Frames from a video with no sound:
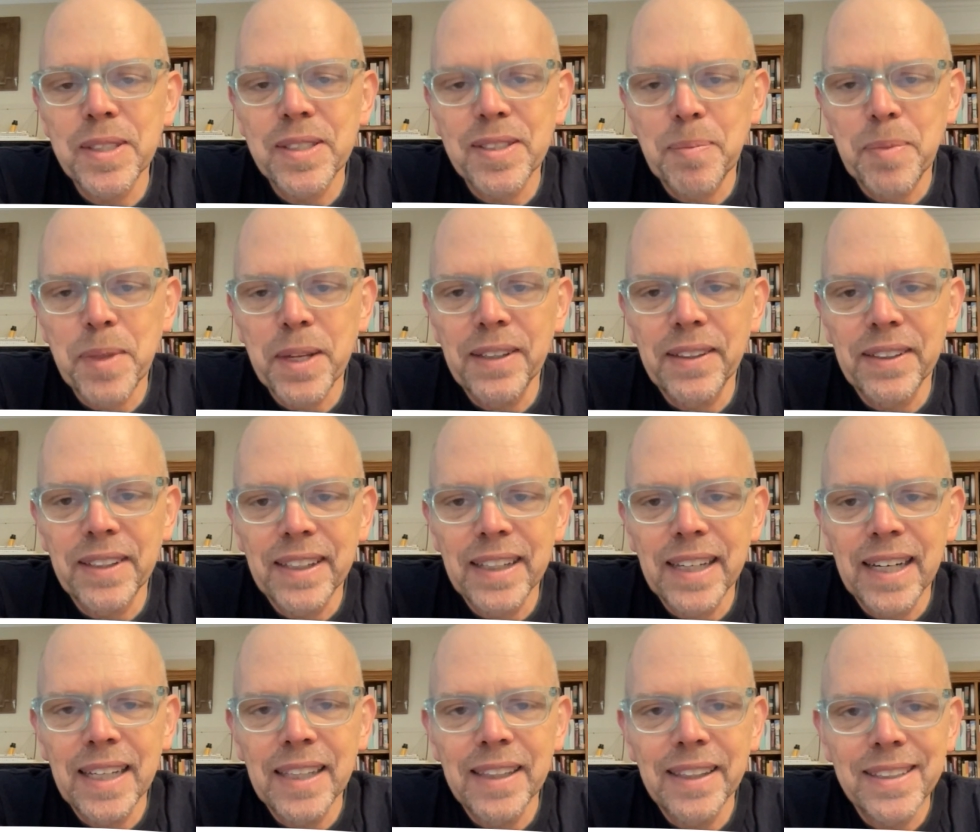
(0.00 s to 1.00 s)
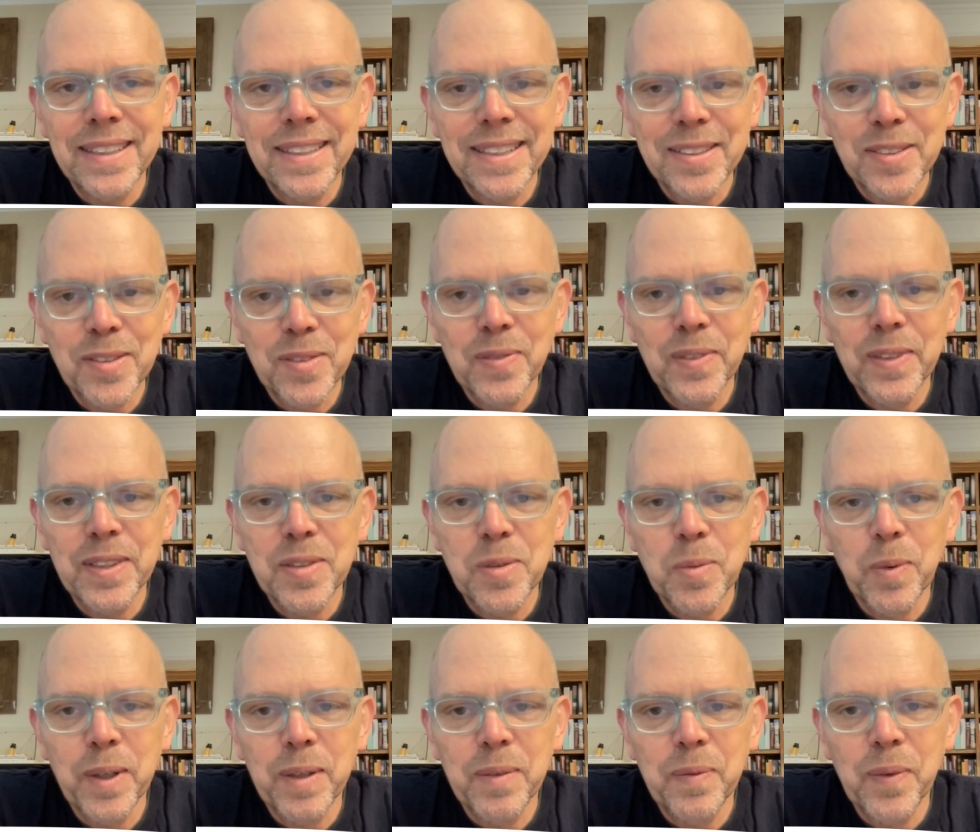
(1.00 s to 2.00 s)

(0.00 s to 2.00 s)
something on an island is what